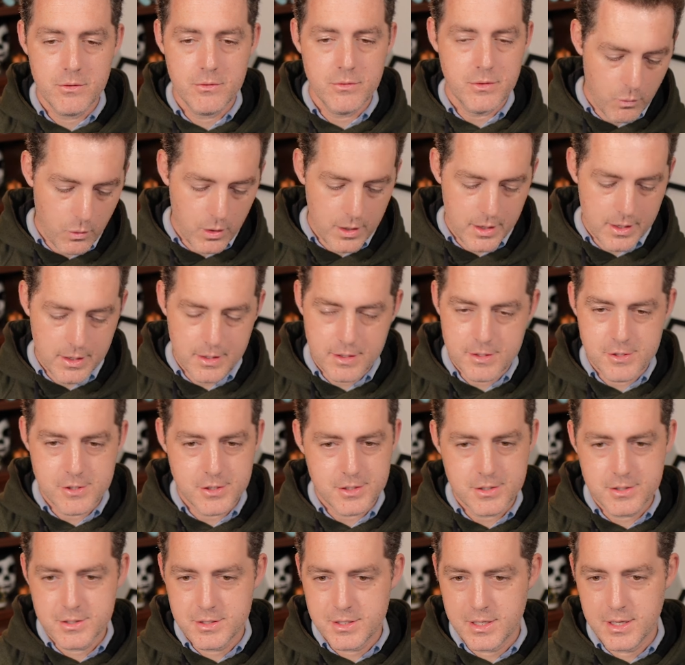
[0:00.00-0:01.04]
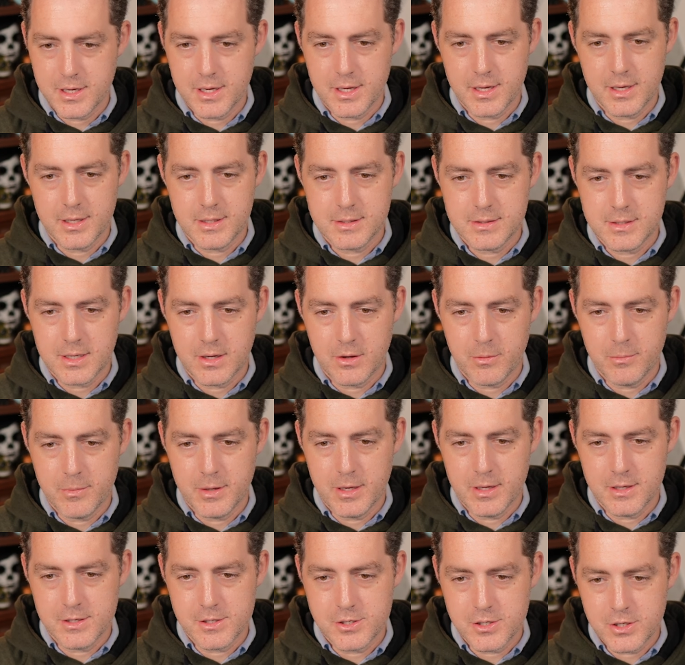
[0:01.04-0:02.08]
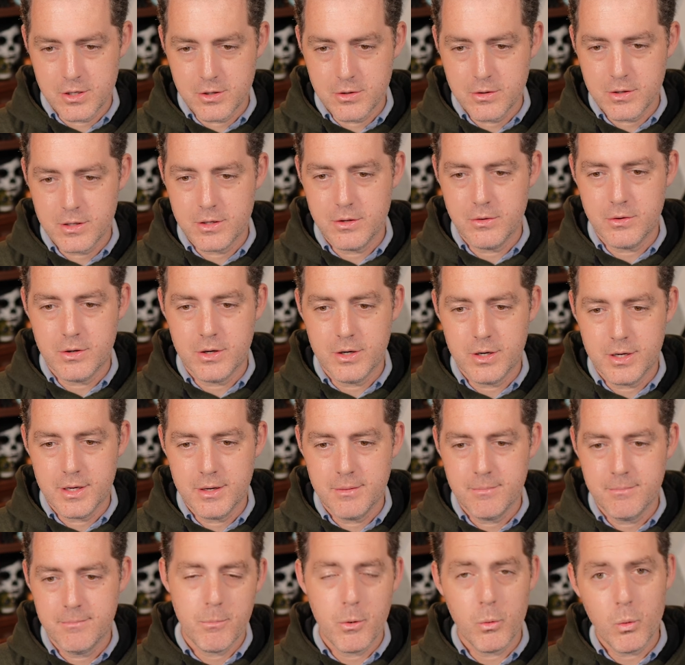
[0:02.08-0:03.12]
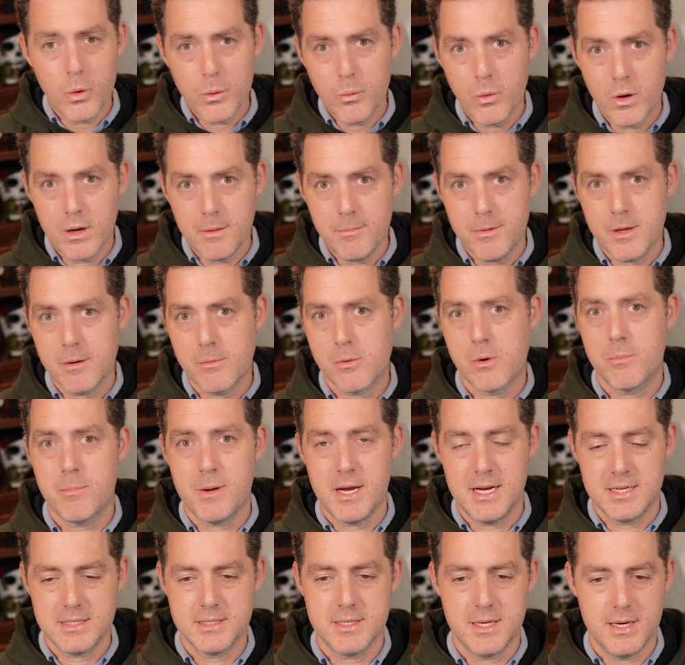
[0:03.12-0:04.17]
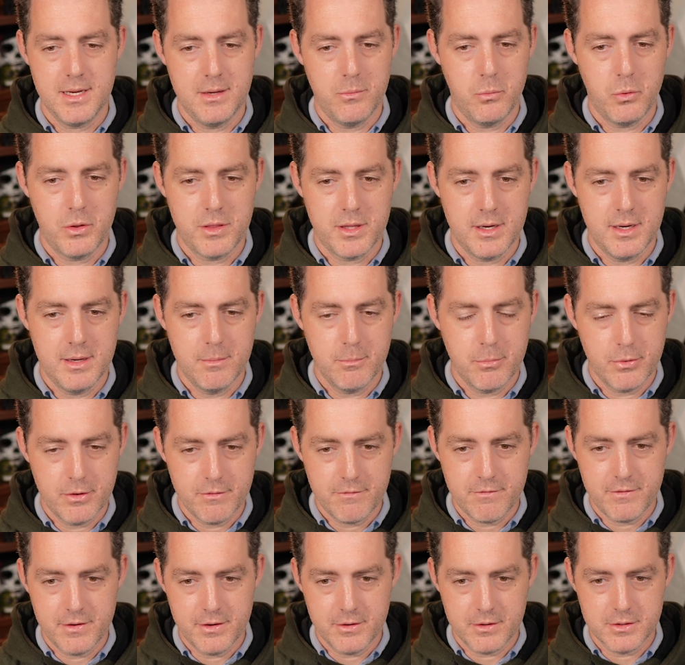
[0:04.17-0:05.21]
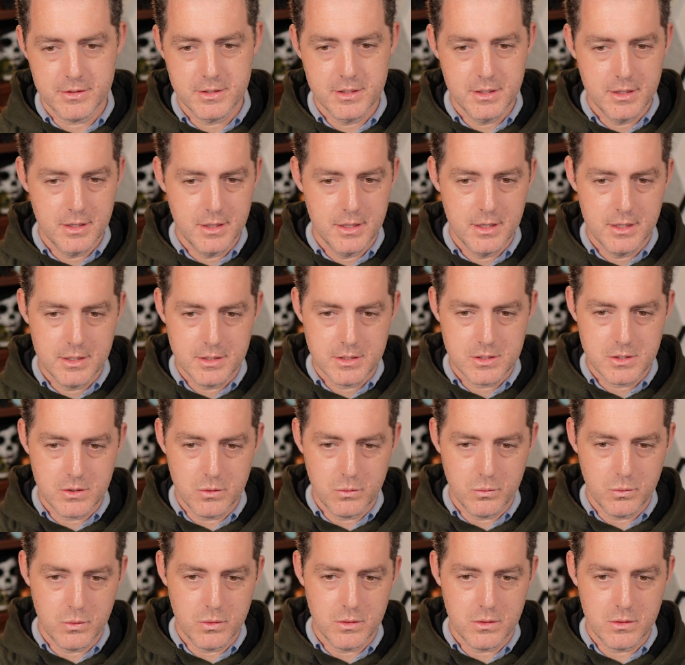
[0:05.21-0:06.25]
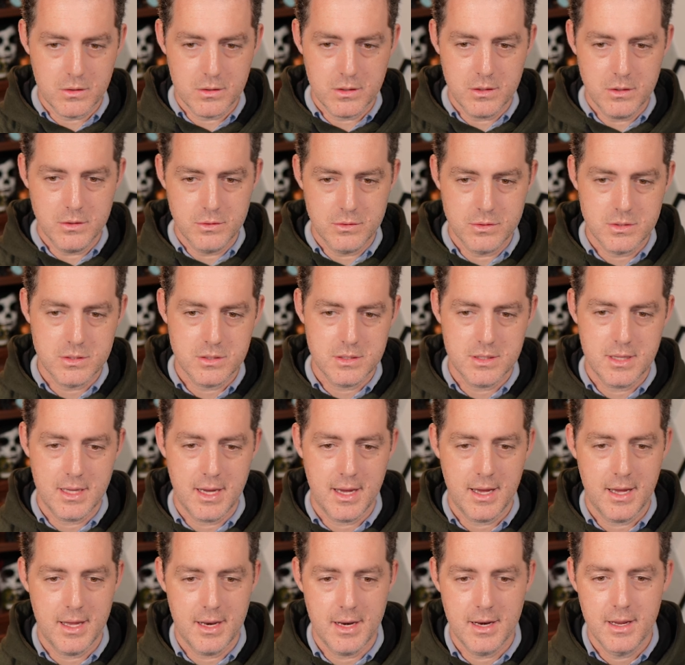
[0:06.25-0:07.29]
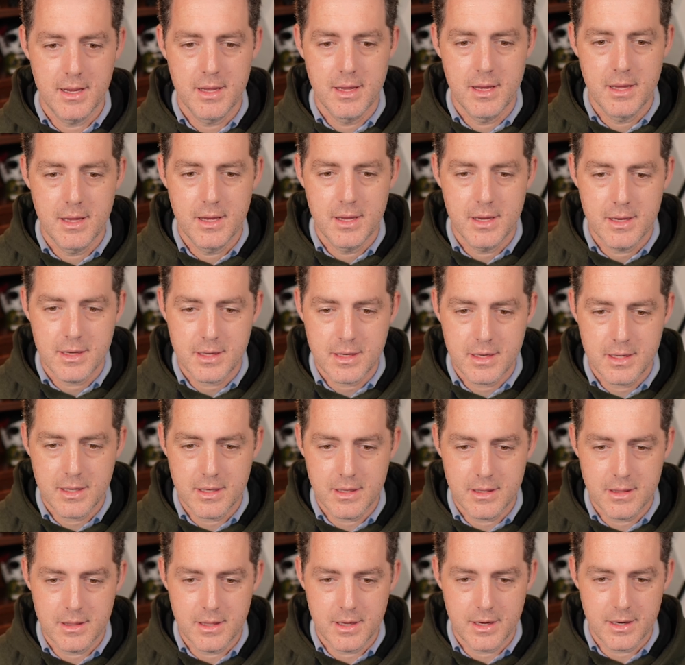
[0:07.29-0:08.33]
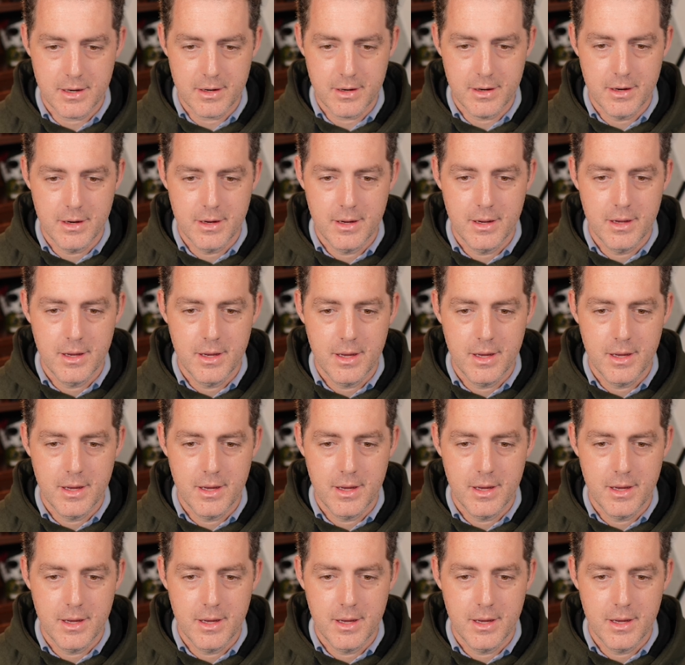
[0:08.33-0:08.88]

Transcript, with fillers: you wanted to just say, tell me a joke, you could, but we wanna be able to pass that in with an input field. So we'll use that key there.